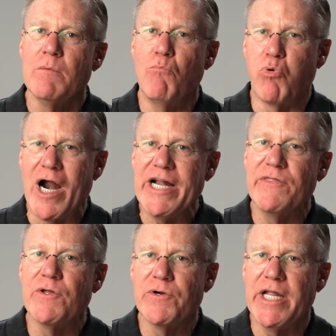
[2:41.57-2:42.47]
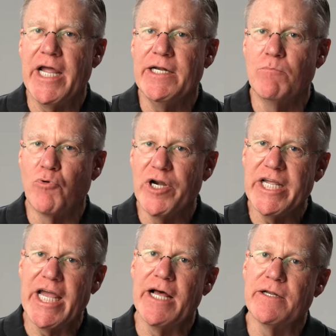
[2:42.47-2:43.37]
brighten their day, to
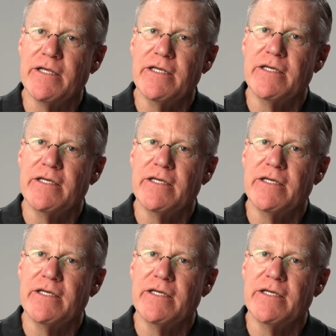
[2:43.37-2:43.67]
bring out